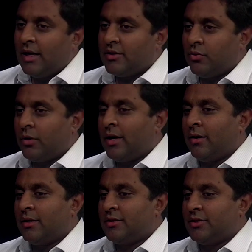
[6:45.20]
And so, what
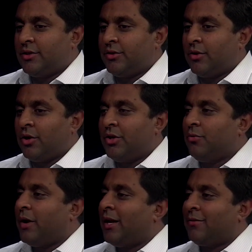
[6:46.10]
areas do you are you
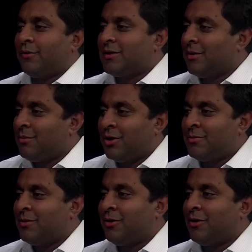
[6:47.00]
waiting for some
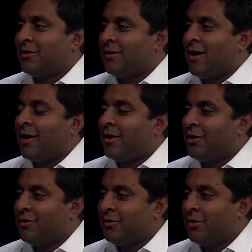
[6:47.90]
entrepreneur to knock on
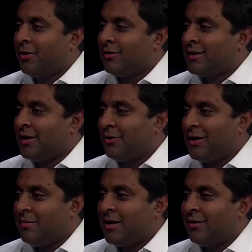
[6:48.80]
your door, send you an
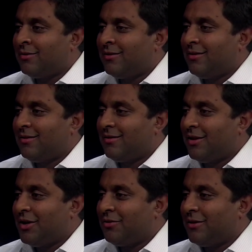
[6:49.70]
email,
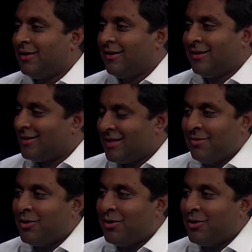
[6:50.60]
you know, in, in the same